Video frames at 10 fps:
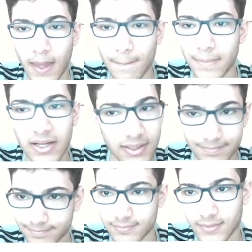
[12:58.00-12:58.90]
But
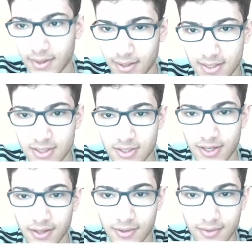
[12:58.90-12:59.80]
this is just
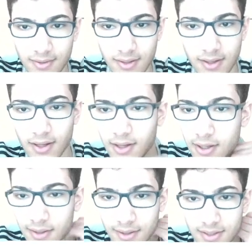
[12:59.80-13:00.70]
gonna
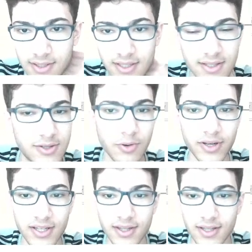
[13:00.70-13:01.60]
you don't
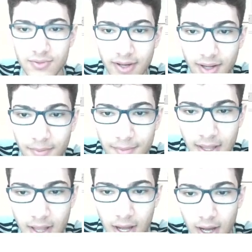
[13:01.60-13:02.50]
need this right now.
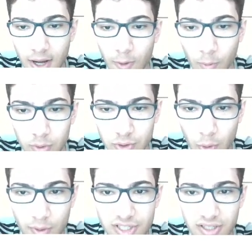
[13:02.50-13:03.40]
So
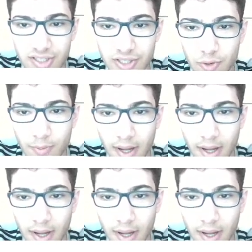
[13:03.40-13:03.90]
which collision group